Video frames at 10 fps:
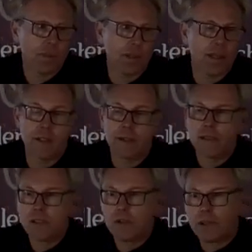A
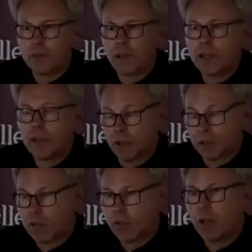decision was made
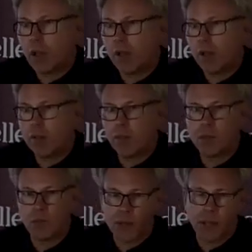not to allow
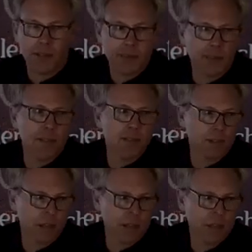you access
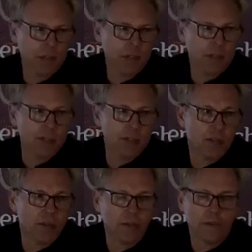to that footage.